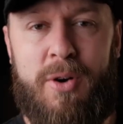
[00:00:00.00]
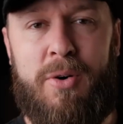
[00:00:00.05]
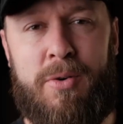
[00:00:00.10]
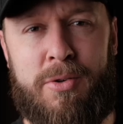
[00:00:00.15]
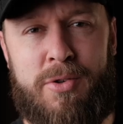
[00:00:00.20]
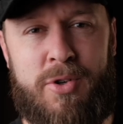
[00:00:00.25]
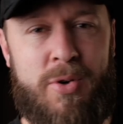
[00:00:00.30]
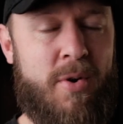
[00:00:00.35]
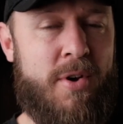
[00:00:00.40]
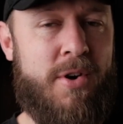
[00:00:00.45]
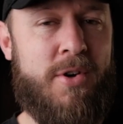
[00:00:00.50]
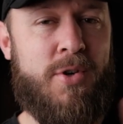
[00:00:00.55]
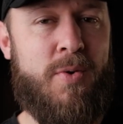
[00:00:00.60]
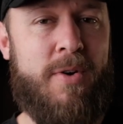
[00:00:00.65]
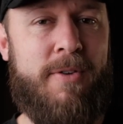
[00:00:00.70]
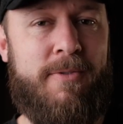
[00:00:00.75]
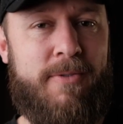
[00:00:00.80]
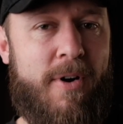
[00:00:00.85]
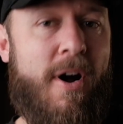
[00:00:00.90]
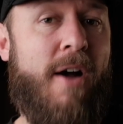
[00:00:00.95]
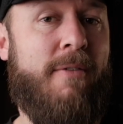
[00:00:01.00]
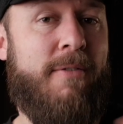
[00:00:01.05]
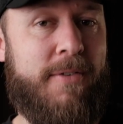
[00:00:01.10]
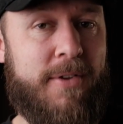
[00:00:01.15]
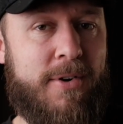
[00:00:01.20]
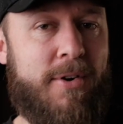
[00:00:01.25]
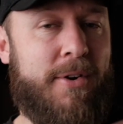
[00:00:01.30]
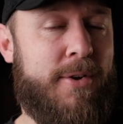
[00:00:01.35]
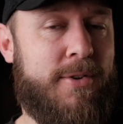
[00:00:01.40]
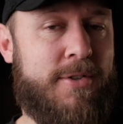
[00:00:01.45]
or 225 if
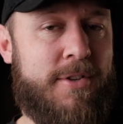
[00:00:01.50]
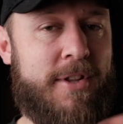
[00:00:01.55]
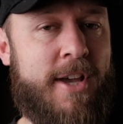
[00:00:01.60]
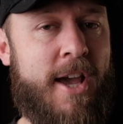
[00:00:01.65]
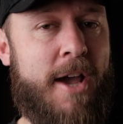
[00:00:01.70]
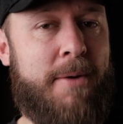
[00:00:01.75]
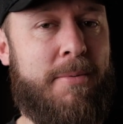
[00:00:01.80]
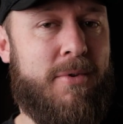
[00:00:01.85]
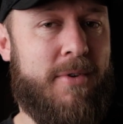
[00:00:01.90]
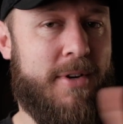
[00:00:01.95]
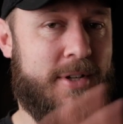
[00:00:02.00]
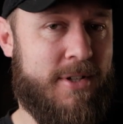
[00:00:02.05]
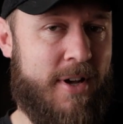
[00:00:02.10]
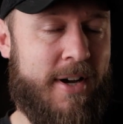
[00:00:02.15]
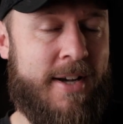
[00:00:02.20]
you're not using the cable release.